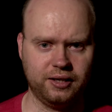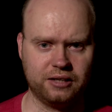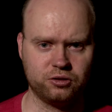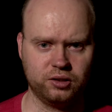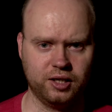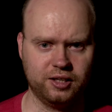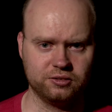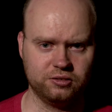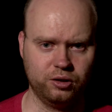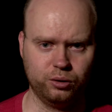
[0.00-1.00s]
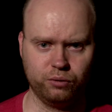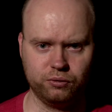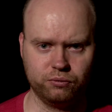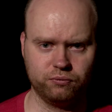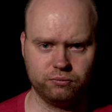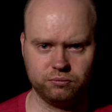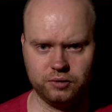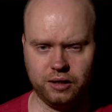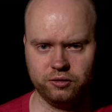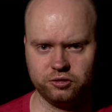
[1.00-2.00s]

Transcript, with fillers: As you guys know, if you've ever